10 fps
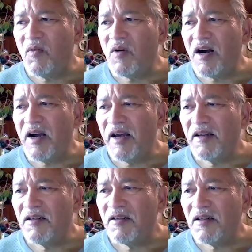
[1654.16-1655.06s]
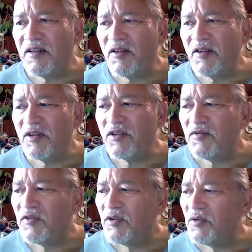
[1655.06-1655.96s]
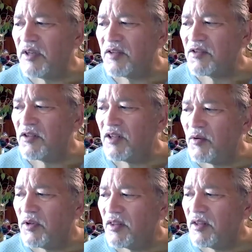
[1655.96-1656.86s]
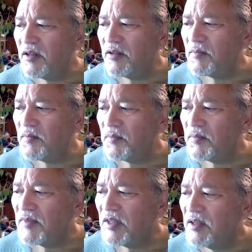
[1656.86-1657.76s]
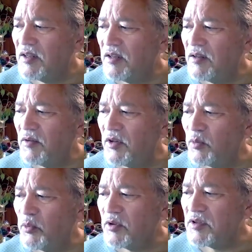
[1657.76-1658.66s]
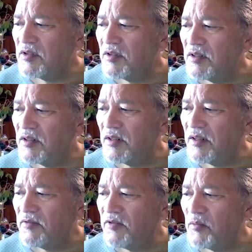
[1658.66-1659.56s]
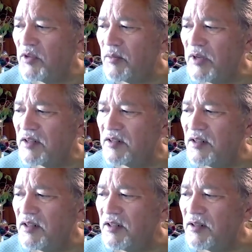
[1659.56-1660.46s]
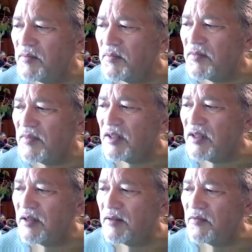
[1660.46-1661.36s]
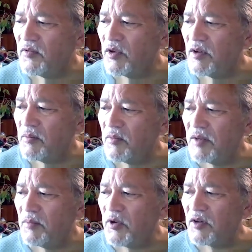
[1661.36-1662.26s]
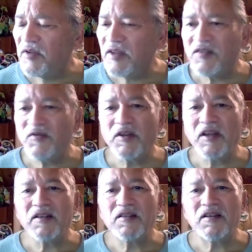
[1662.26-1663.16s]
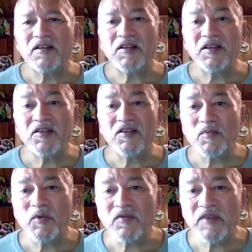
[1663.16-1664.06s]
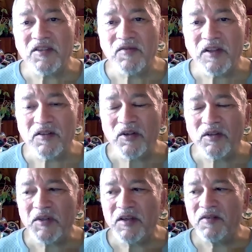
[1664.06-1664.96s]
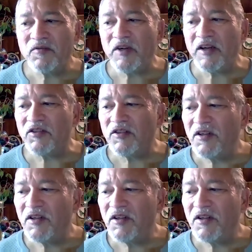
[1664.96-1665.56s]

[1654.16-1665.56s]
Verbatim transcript: I had an, another interview yesterday with uh, with a person uh, from Quebec City um, for a, a, book festival that an Indigenous book festival that's going to be done in French,